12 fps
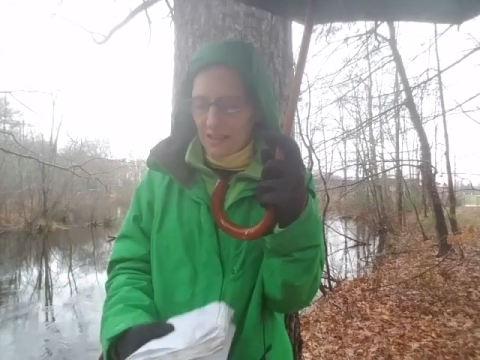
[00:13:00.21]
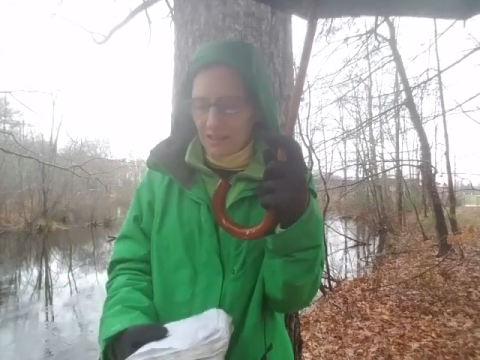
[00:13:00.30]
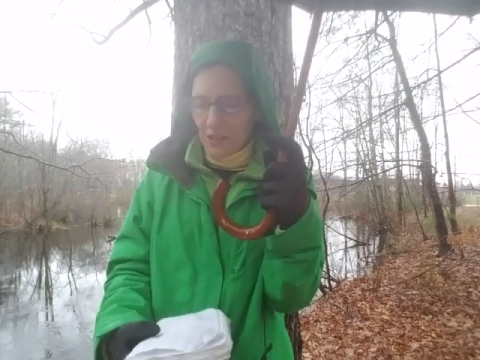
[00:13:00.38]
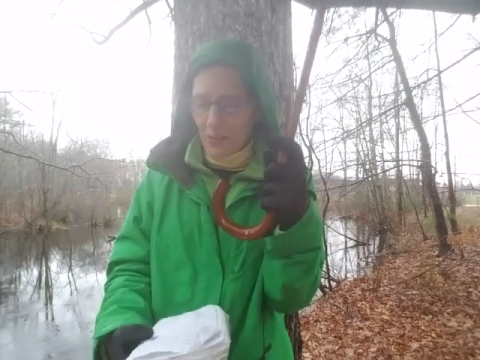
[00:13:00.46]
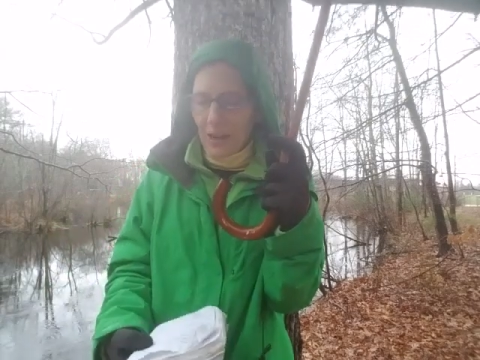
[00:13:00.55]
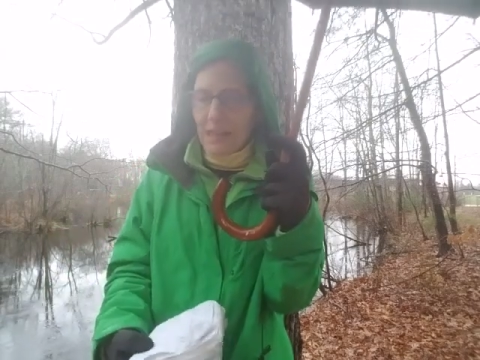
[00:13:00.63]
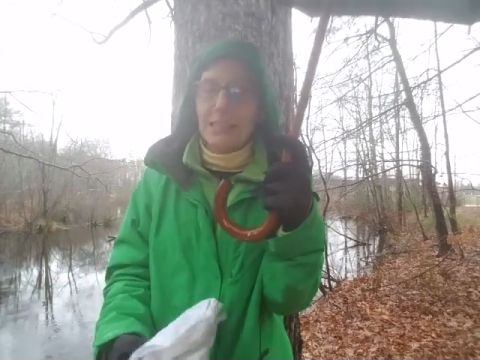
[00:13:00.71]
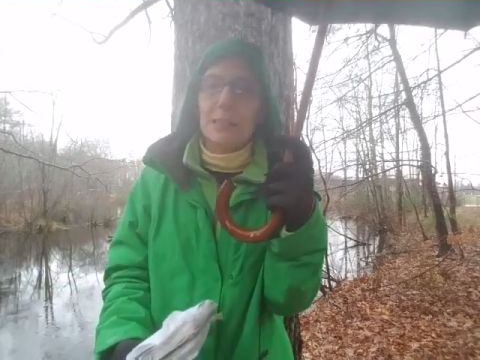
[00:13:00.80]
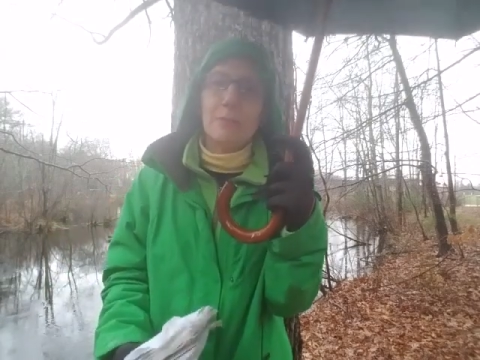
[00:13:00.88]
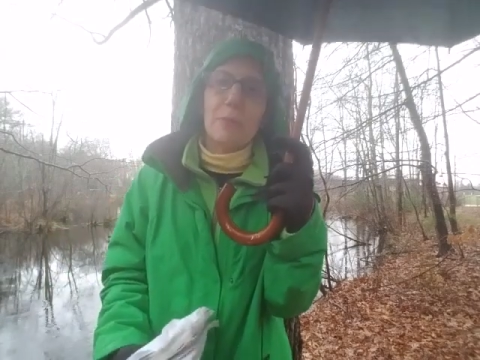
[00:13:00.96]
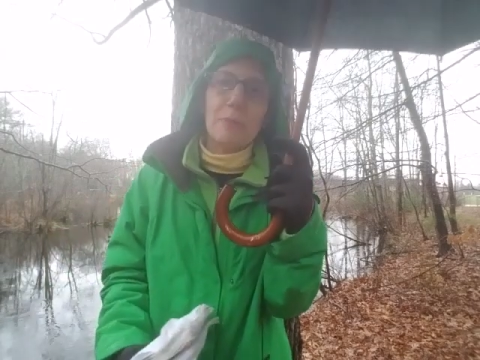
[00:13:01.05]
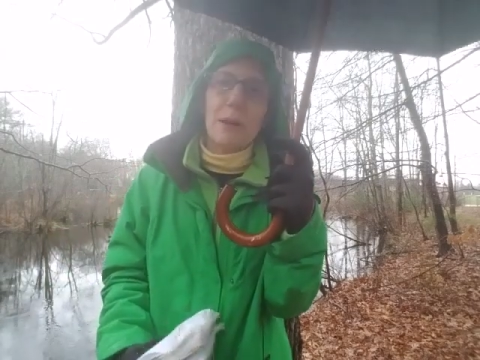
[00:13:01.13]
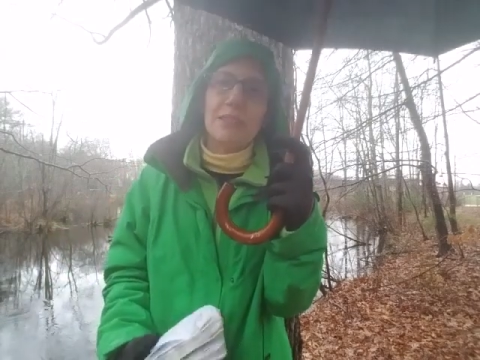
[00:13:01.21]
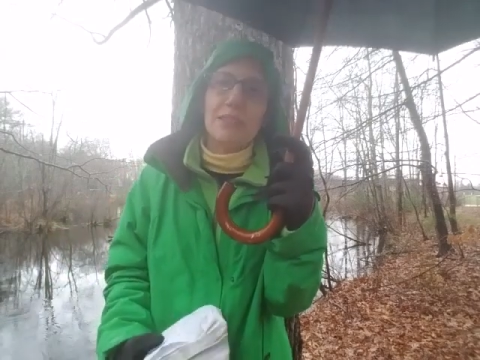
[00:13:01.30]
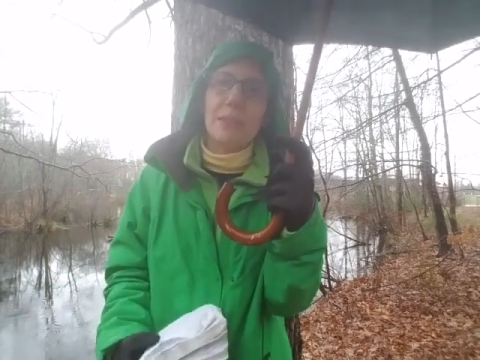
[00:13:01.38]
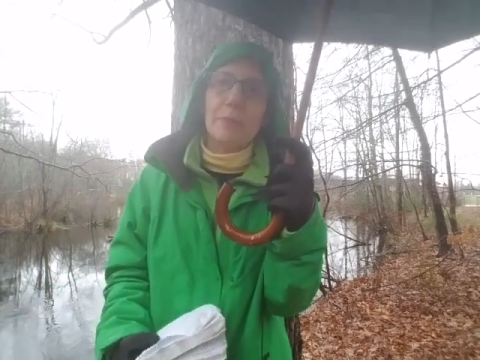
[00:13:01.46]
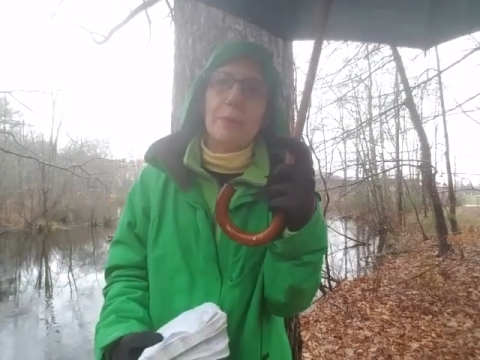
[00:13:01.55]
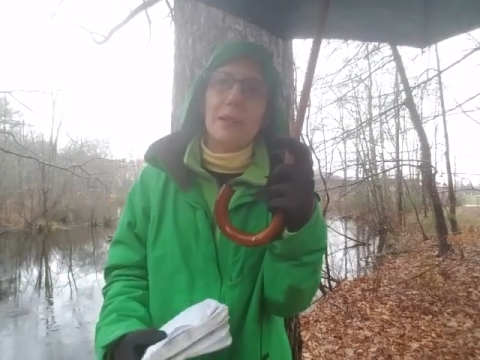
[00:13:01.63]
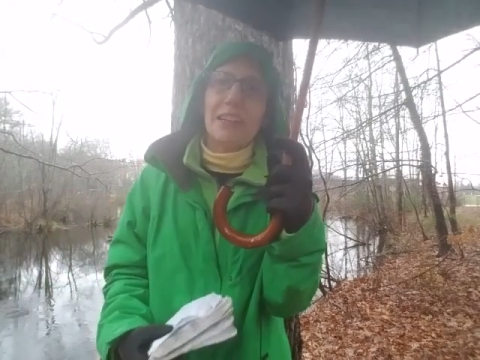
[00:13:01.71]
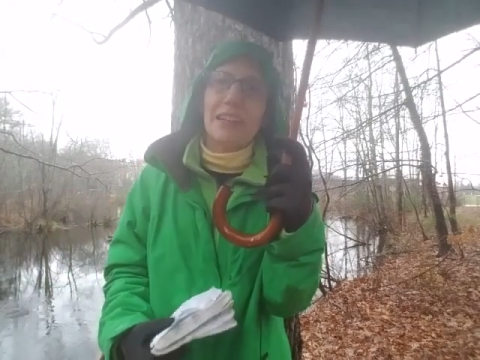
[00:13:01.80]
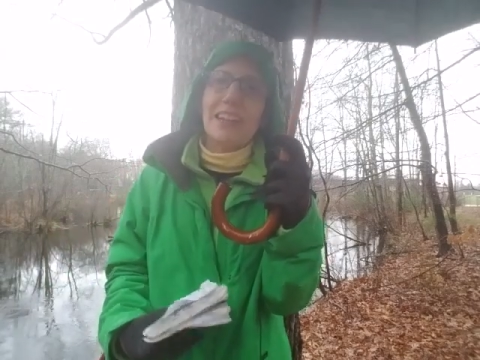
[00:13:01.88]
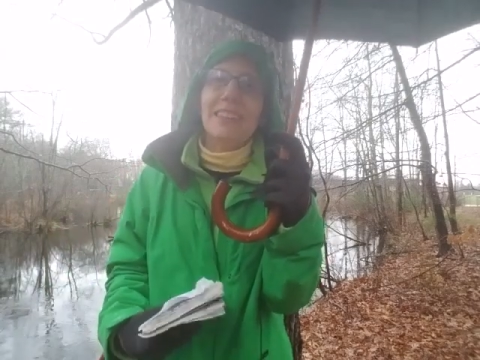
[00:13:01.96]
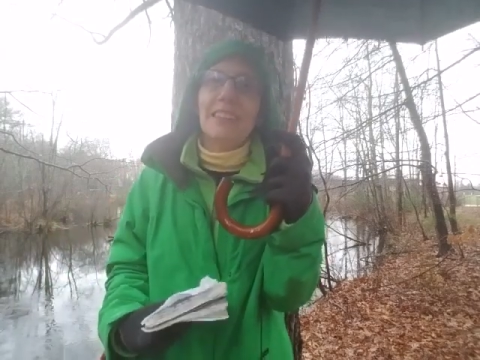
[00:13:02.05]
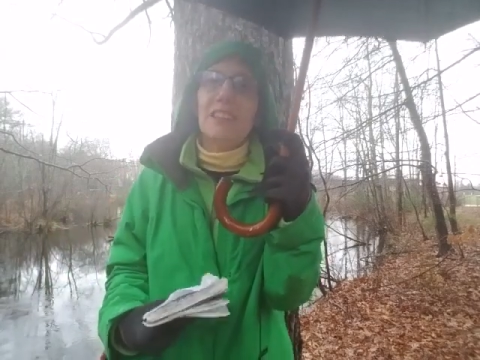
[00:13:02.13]
you gossip about somebody
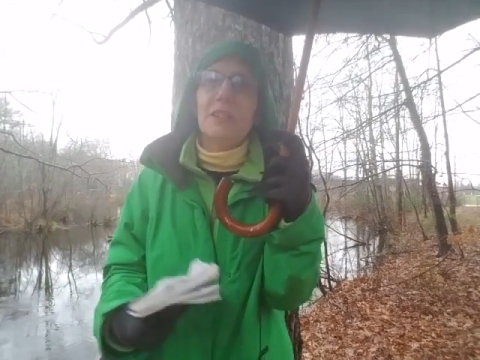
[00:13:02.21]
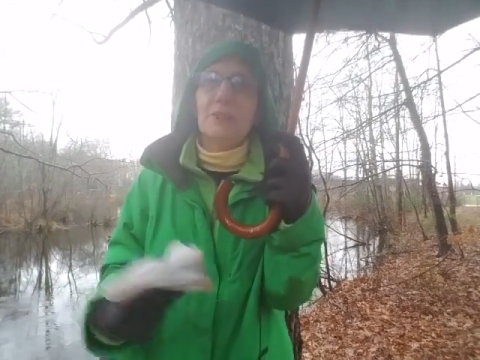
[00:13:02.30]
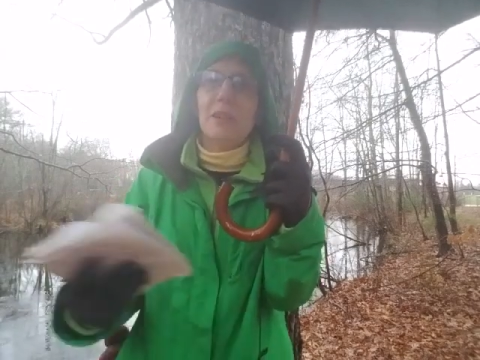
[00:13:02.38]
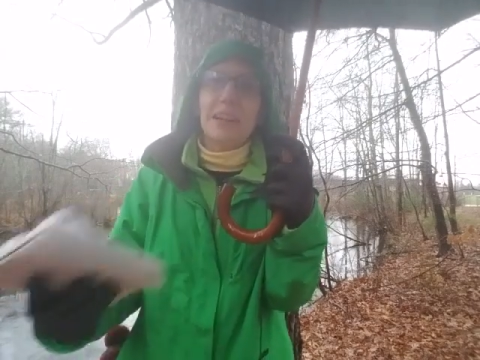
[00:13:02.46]
and then you run